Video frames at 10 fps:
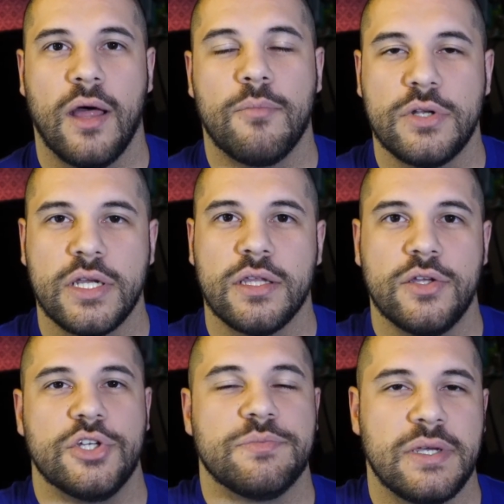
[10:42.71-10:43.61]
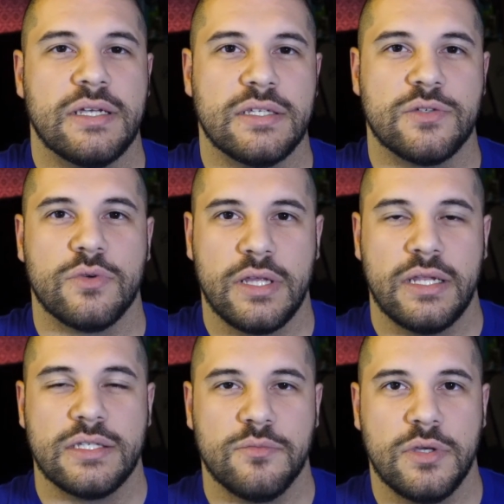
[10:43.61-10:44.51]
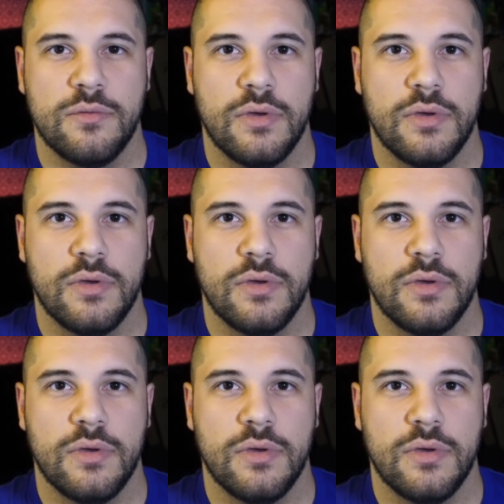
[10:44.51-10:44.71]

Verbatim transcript: not particularly just because it's related to me,